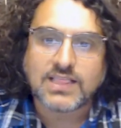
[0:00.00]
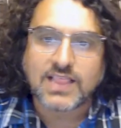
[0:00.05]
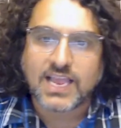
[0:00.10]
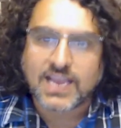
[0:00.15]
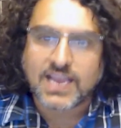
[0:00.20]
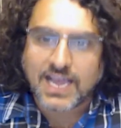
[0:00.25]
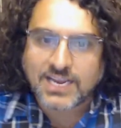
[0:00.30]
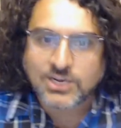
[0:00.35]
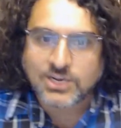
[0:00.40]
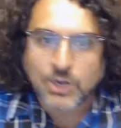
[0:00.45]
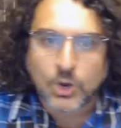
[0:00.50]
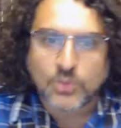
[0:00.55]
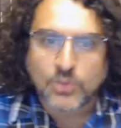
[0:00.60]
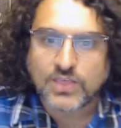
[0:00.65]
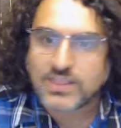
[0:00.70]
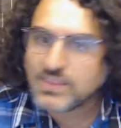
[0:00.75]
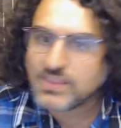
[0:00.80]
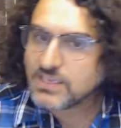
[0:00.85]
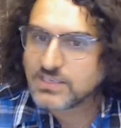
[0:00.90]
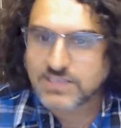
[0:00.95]
Like, I know
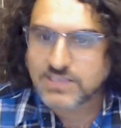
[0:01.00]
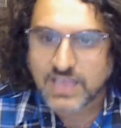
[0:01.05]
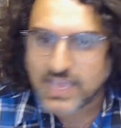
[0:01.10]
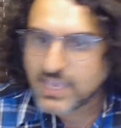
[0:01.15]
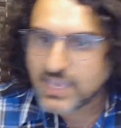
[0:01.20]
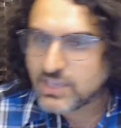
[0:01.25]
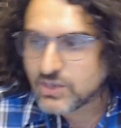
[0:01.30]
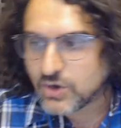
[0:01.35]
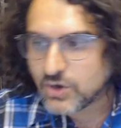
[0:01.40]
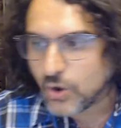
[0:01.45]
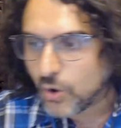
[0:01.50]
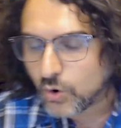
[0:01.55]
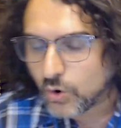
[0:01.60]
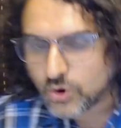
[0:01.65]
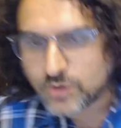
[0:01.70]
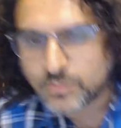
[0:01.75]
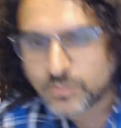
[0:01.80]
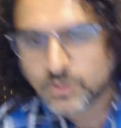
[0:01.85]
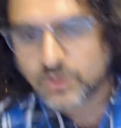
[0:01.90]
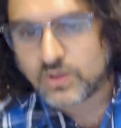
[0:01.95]
that these like,
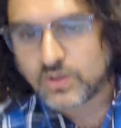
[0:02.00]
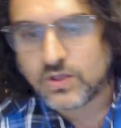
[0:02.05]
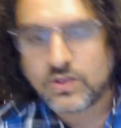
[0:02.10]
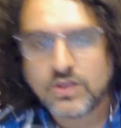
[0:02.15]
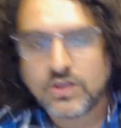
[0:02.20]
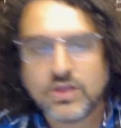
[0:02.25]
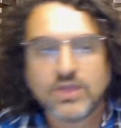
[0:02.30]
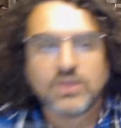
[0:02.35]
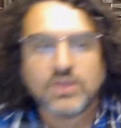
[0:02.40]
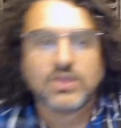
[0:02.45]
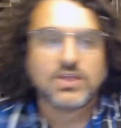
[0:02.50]
horrible,